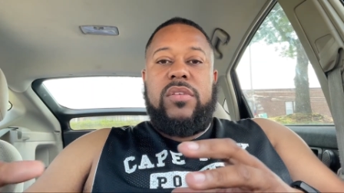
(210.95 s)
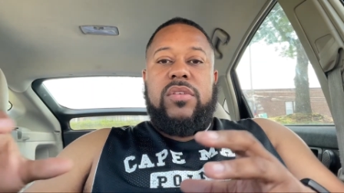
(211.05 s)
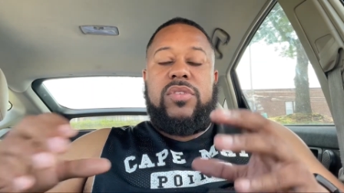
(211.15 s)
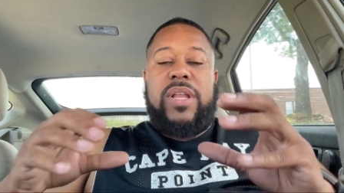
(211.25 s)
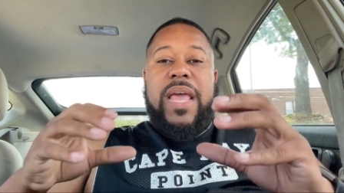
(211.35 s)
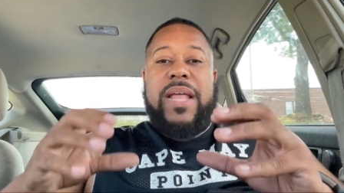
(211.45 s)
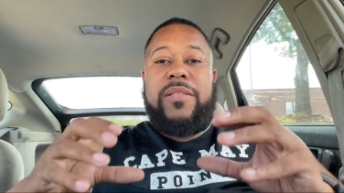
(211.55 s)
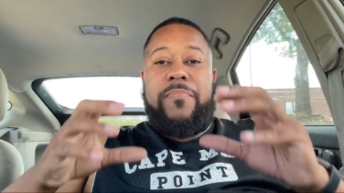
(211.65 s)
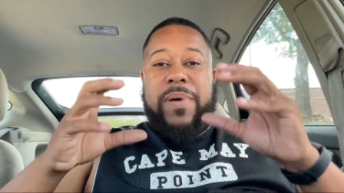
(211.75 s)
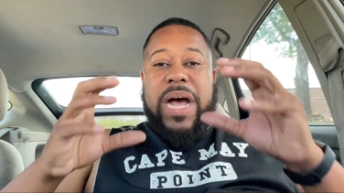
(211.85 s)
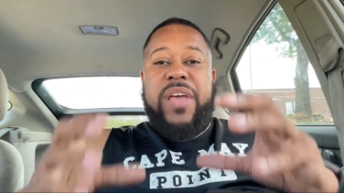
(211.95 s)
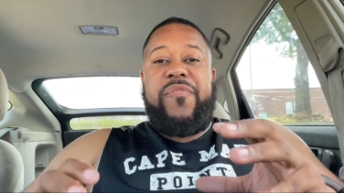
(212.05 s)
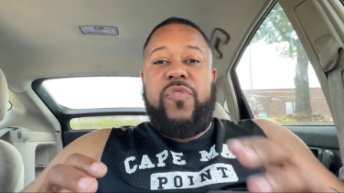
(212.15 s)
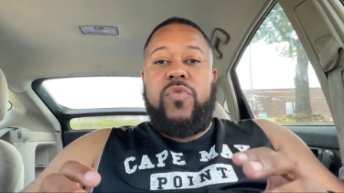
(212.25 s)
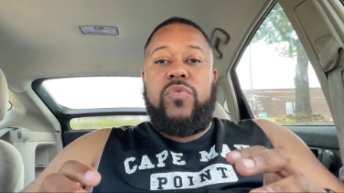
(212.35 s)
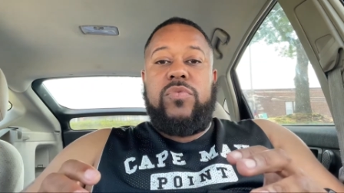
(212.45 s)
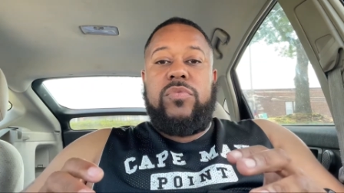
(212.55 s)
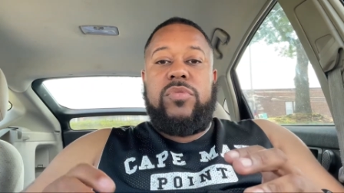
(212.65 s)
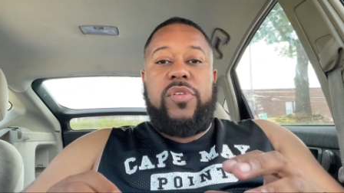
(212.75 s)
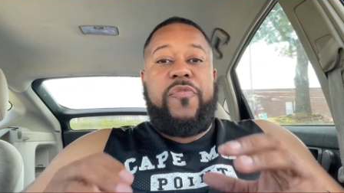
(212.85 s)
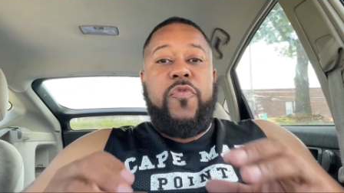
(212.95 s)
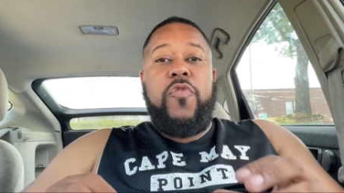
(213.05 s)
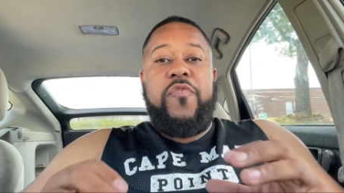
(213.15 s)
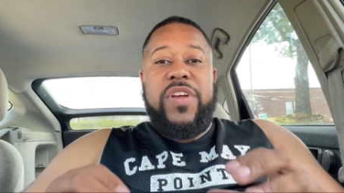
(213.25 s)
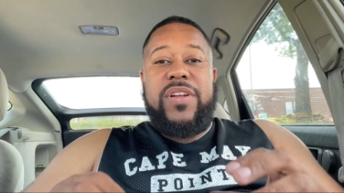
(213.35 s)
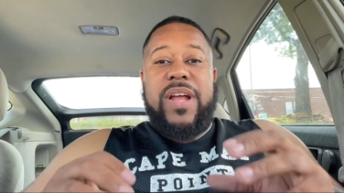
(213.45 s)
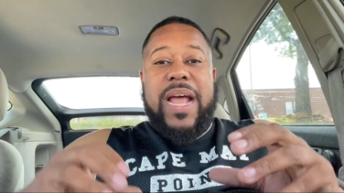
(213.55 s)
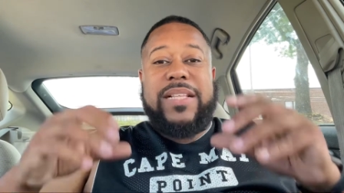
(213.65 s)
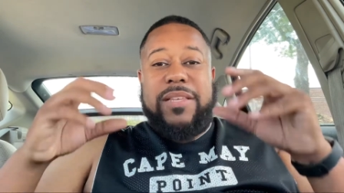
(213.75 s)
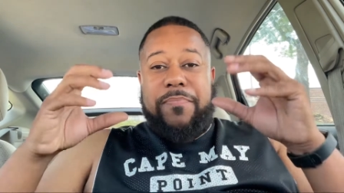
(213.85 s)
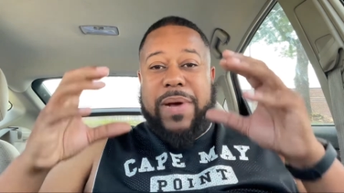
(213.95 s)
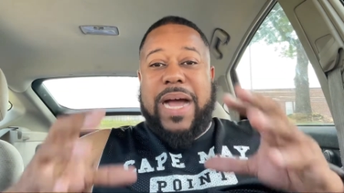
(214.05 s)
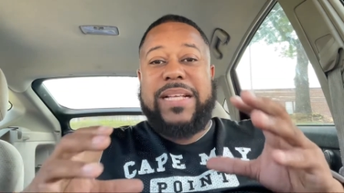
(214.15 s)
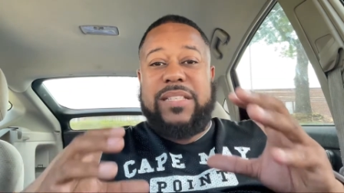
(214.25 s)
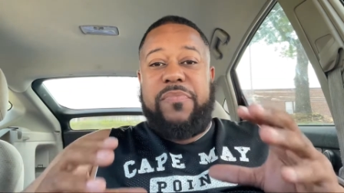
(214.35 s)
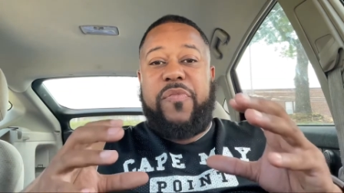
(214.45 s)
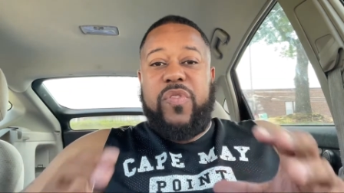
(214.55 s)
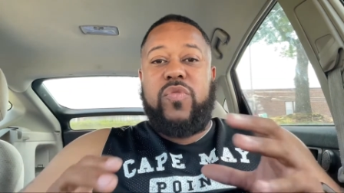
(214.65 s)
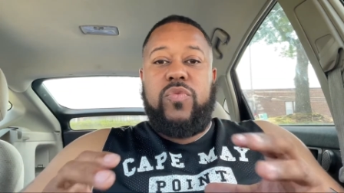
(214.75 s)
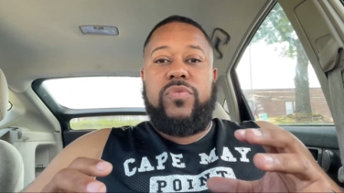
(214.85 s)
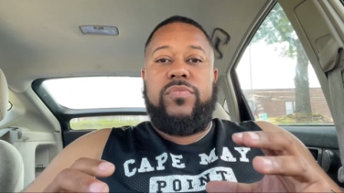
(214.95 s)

So they had to buy food. The food vendor had to buy some food